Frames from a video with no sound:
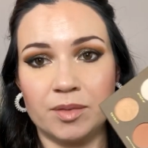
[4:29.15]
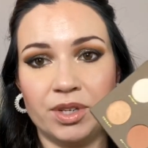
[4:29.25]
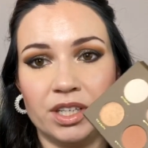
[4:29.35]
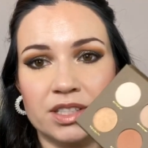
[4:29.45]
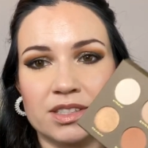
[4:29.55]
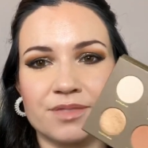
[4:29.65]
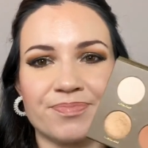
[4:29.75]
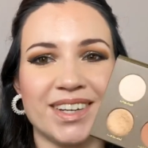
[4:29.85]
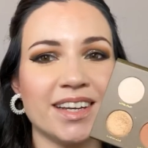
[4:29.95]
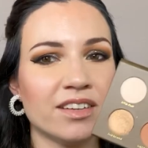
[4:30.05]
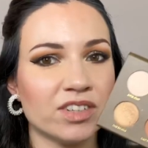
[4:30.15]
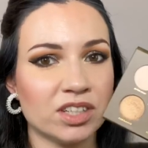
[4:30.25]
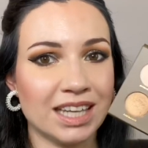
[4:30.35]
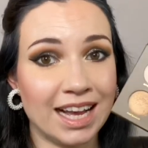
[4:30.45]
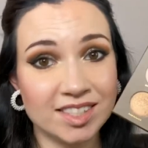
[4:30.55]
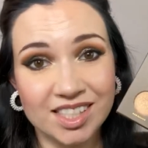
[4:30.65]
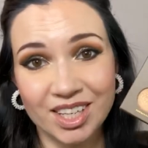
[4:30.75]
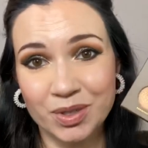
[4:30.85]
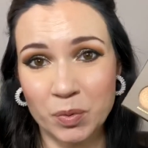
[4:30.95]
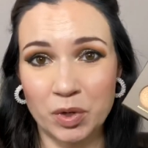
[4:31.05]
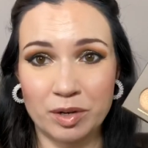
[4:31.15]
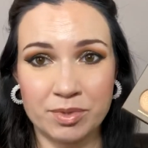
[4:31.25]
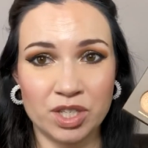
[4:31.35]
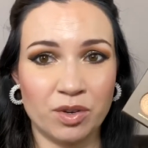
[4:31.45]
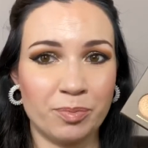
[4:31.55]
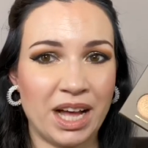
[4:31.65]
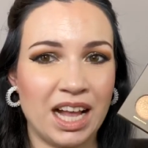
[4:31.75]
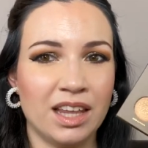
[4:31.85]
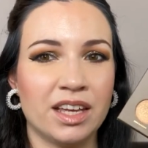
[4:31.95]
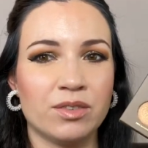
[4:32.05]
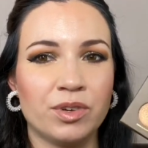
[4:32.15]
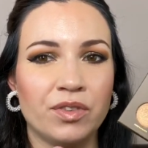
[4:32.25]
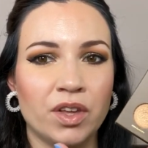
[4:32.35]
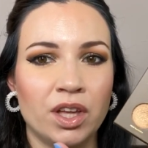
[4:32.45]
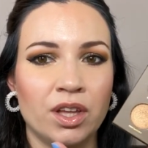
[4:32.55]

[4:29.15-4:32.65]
I mean, it's kind of a classic warm tone palette with